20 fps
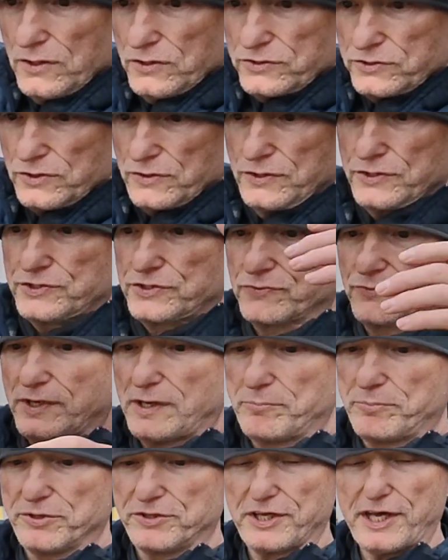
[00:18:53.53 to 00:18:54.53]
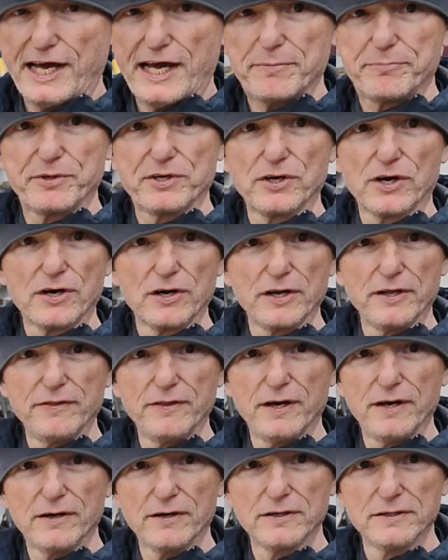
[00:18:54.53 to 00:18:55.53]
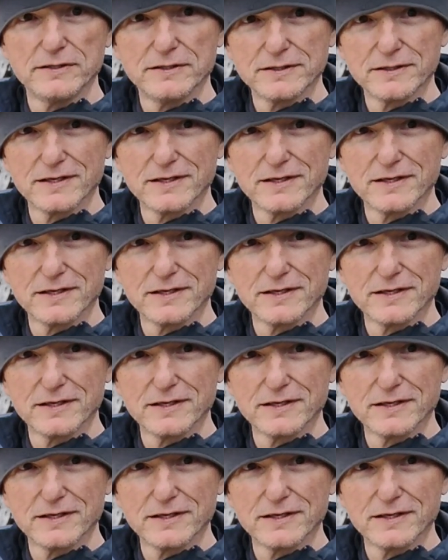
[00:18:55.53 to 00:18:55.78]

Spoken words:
So this is when I put the ApiGuard in there.